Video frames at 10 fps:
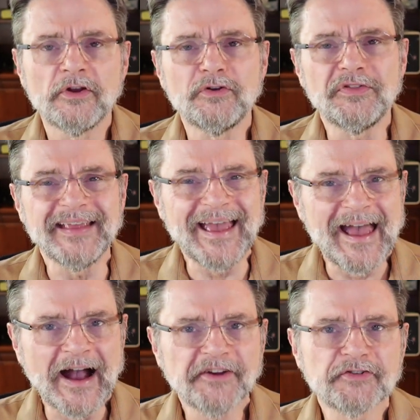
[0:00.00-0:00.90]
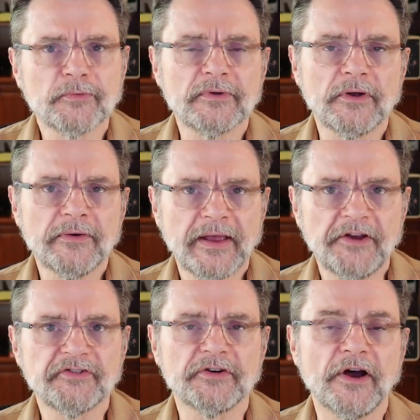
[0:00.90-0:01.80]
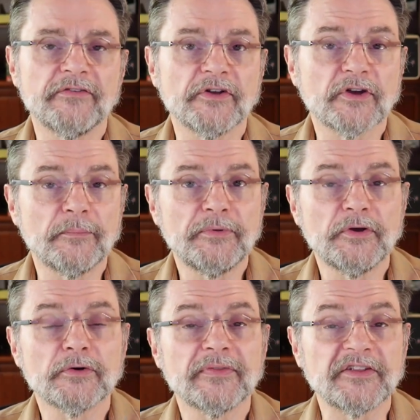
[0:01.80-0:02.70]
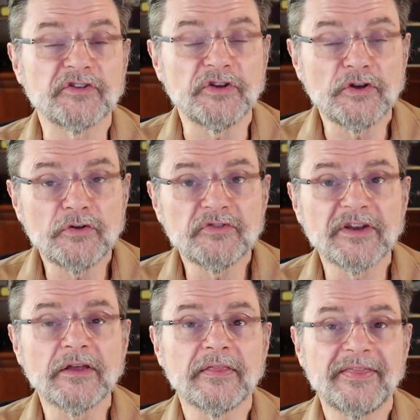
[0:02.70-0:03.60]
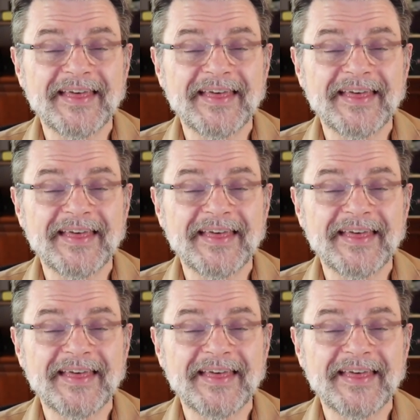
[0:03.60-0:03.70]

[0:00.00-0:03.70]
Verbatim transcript: to the actual location of the computer that's using